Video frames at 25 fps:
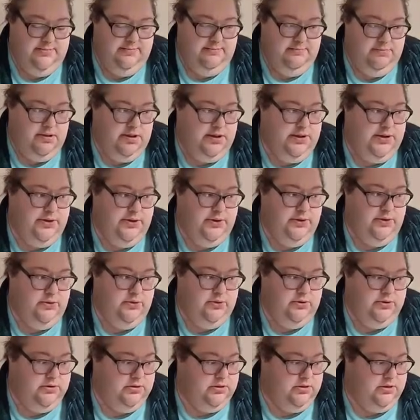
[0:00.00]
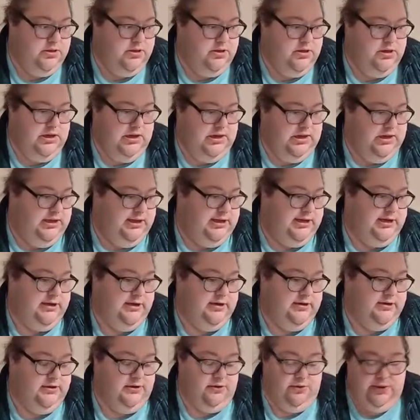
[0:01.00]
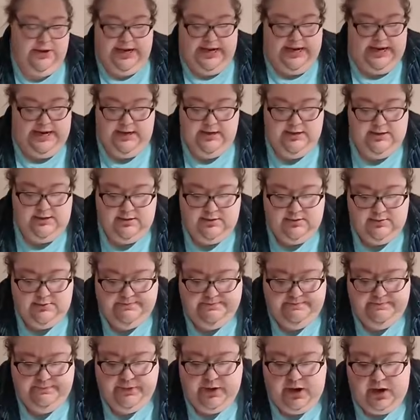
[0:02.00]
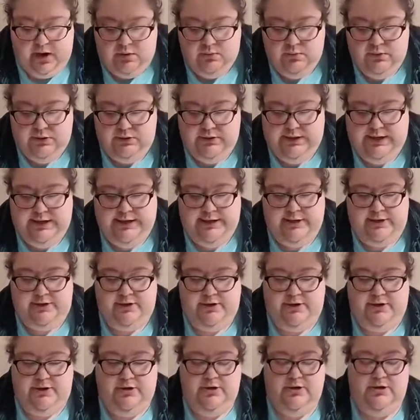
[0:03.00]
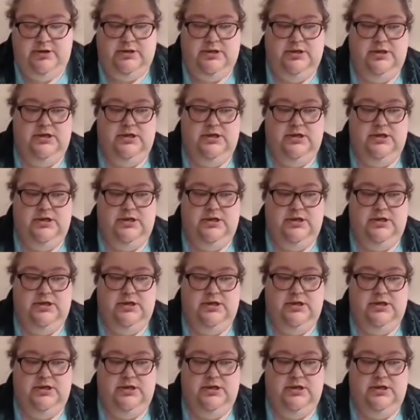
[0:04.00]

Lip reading: blue, green. Not really your